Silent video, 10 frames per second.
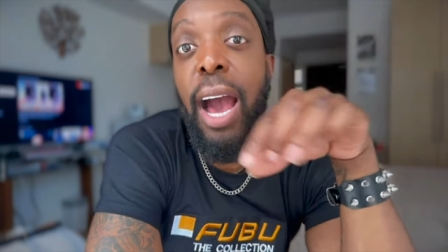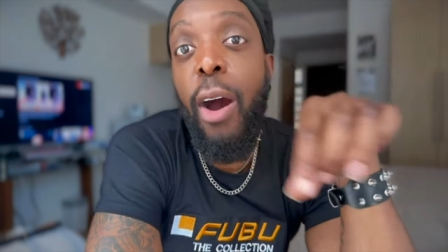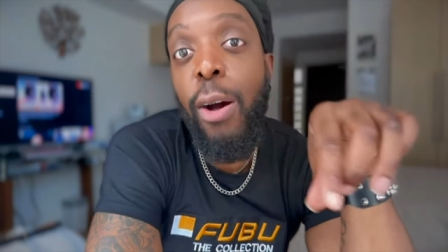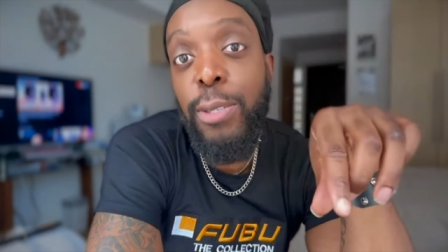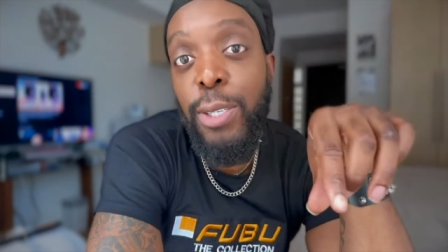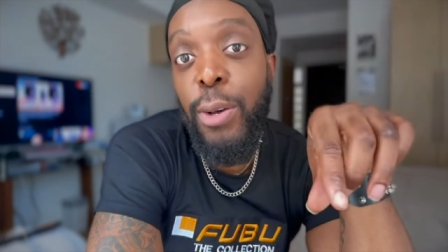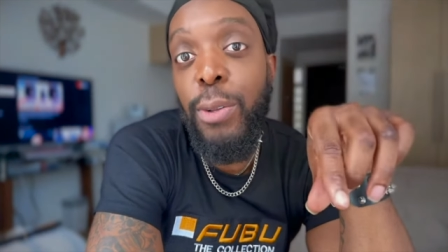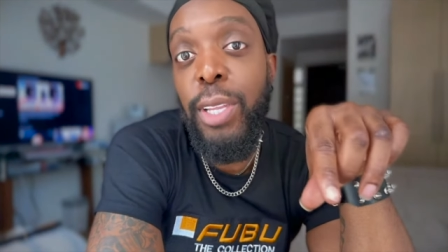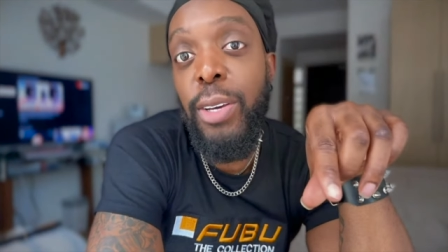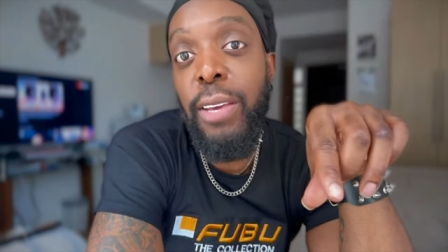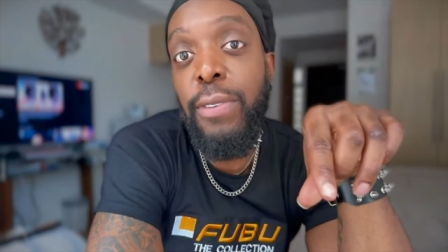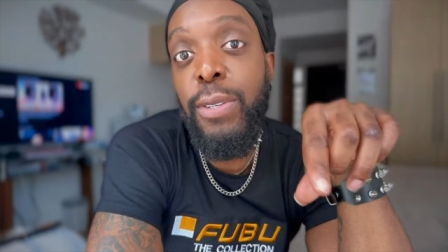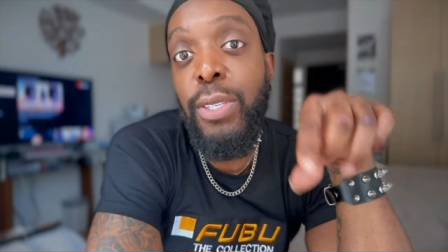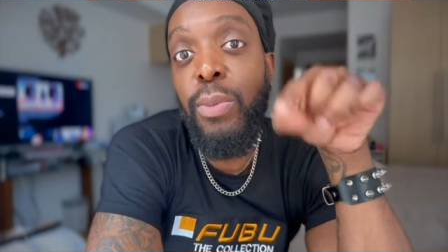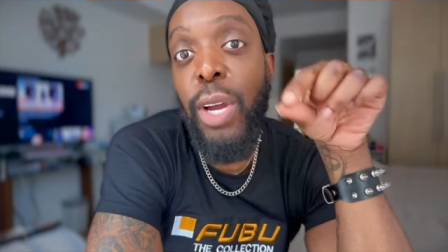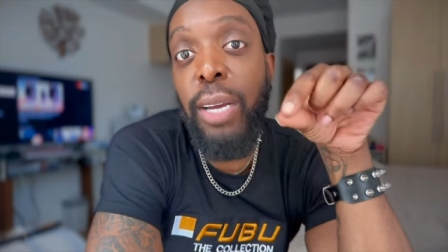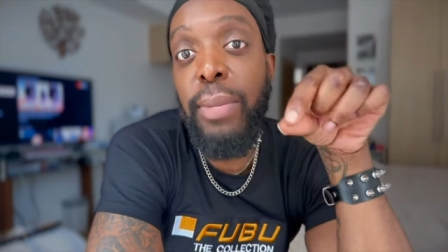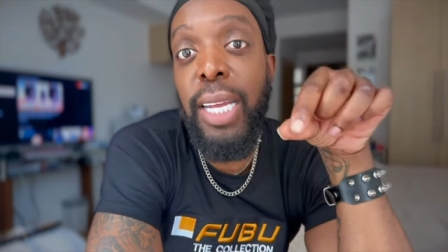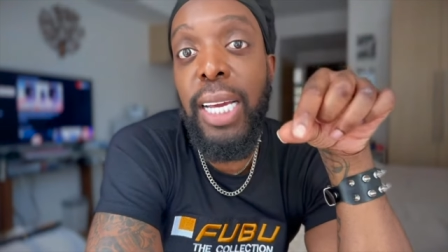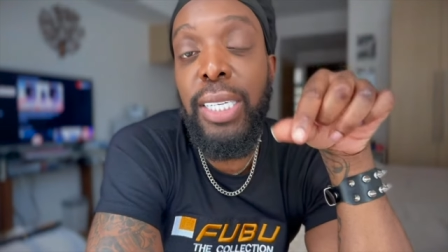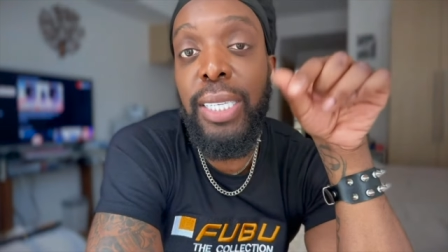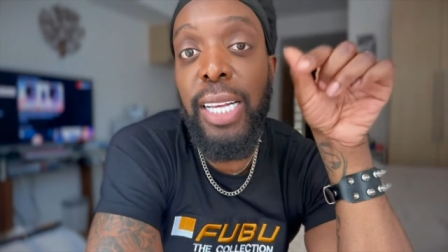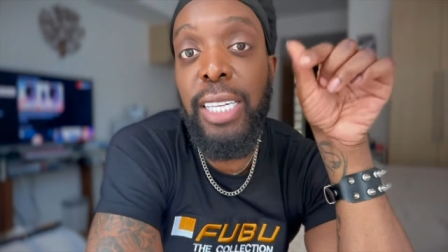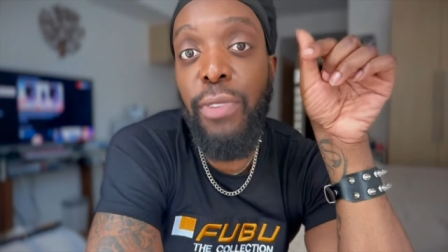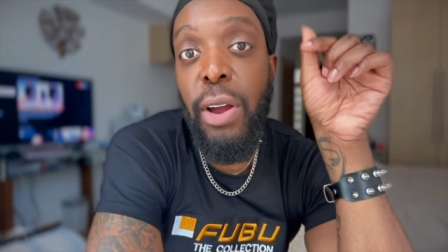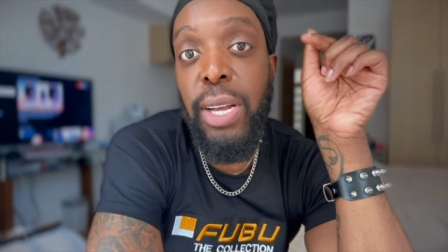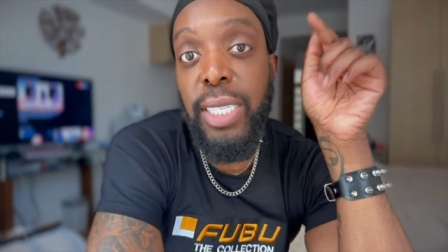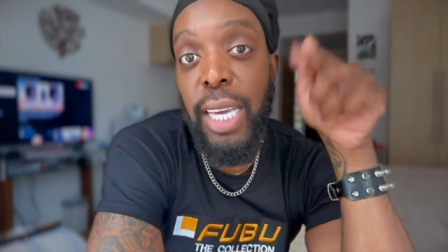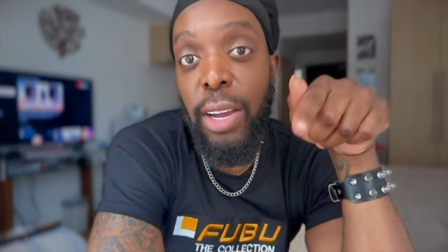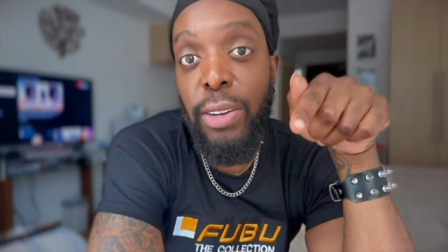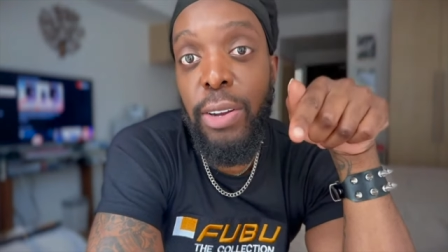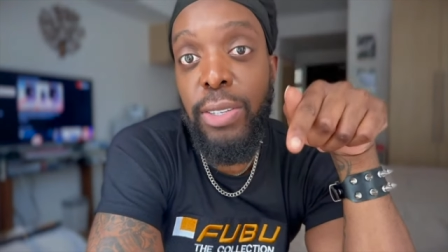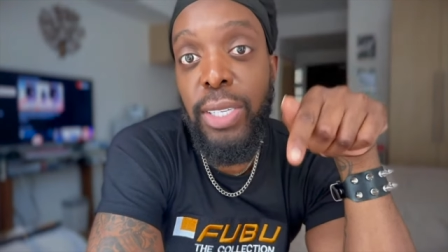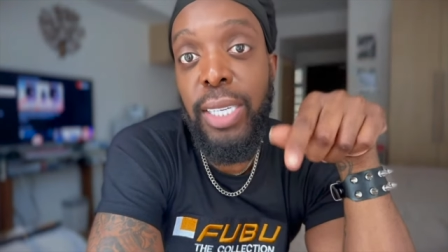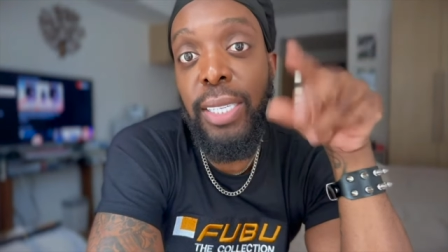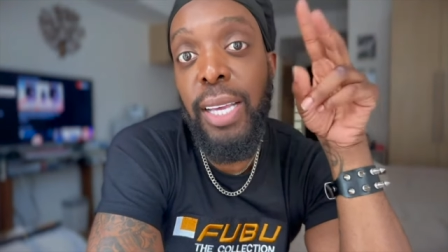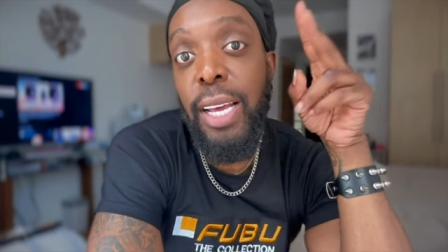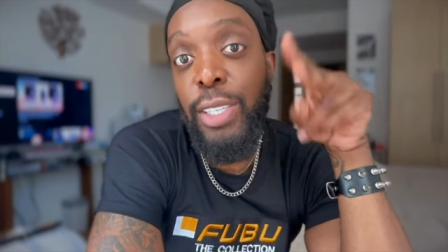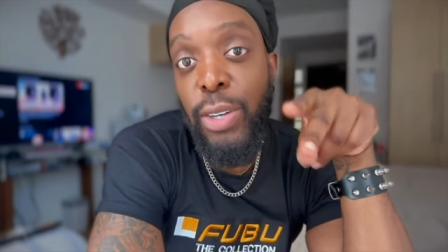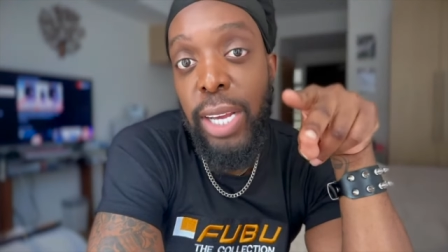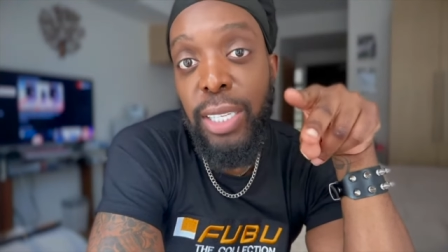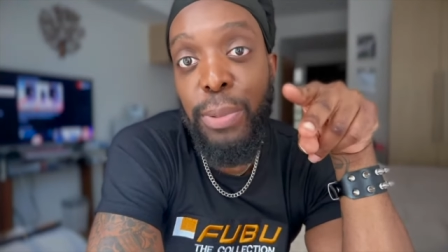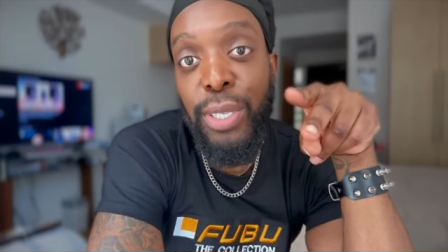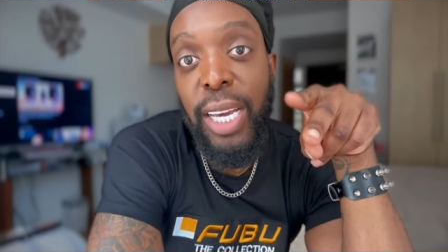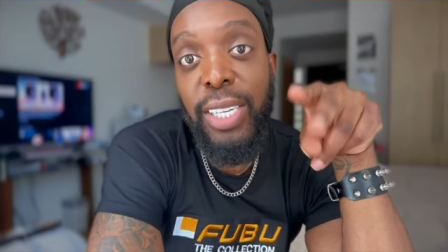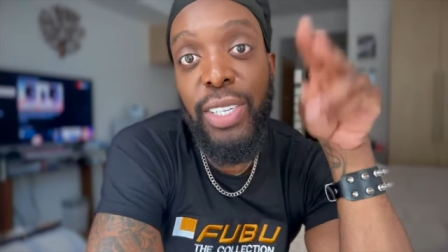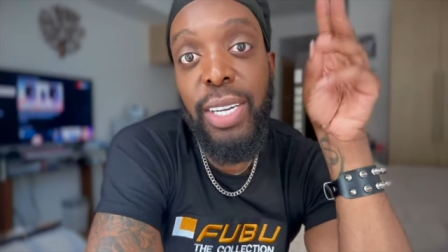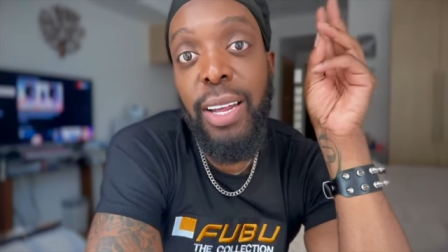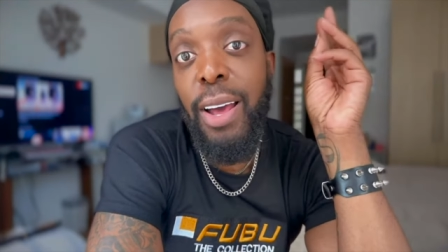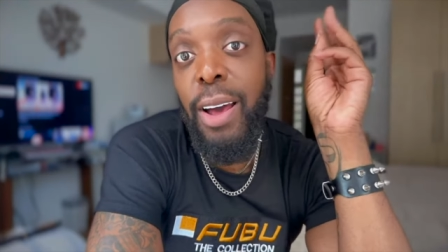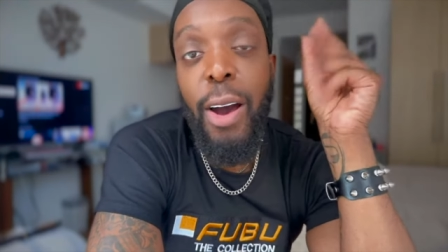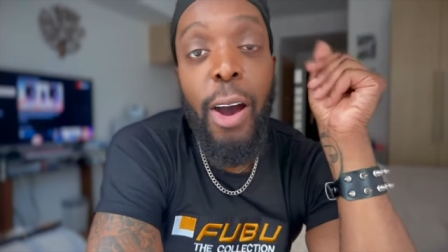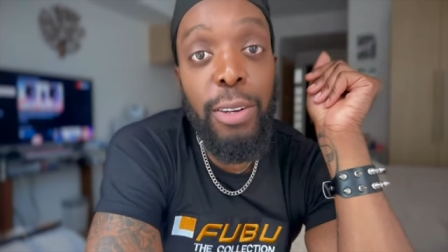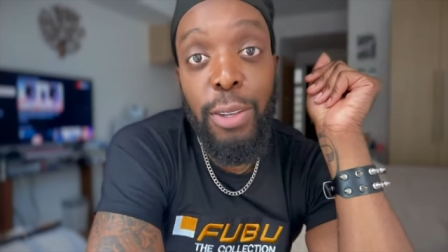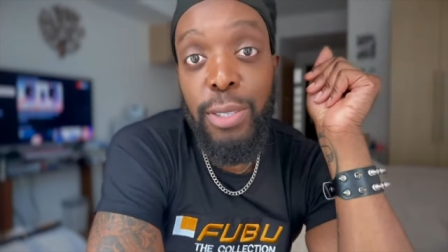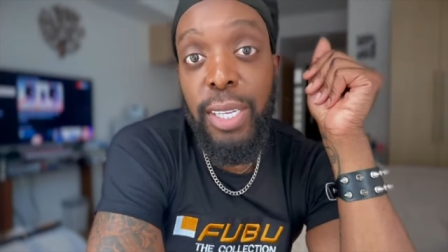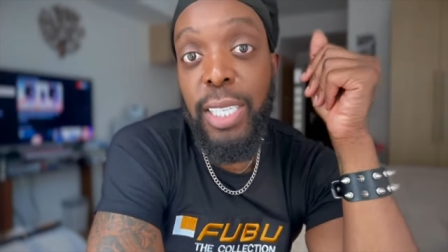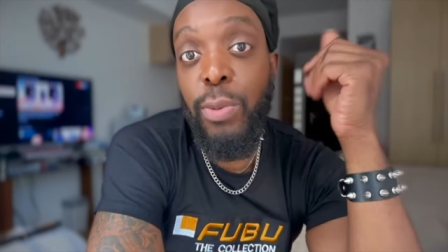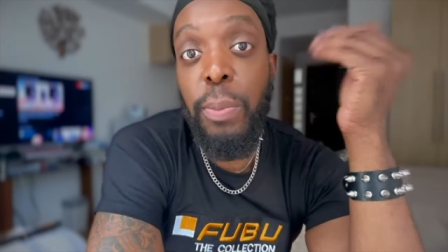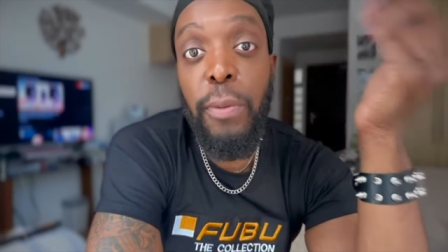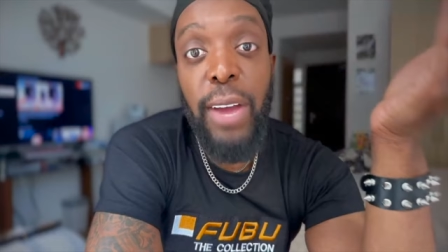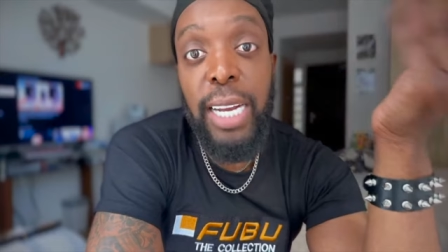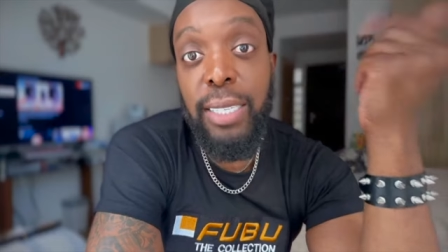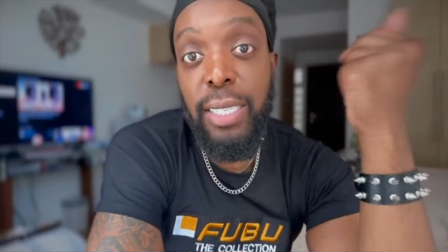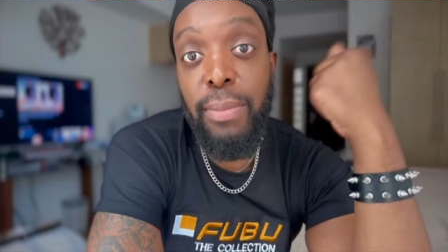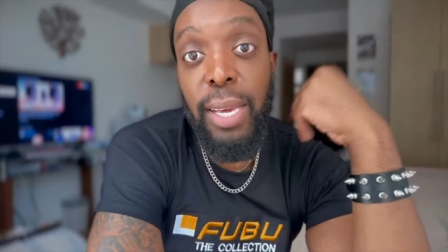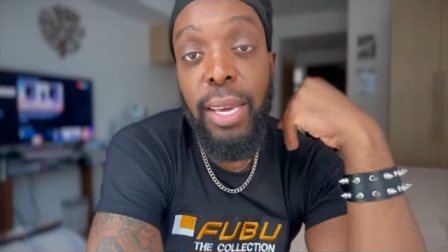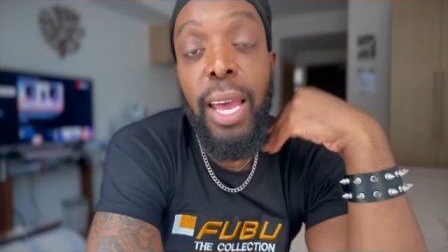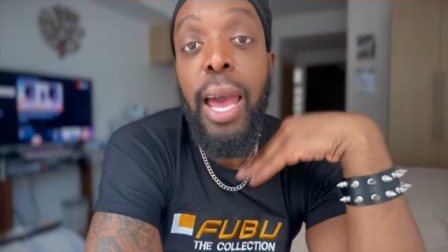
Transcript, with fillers: Also, they'll give you some recommendations as far as care nurses, transportation, all of those things were provided to me.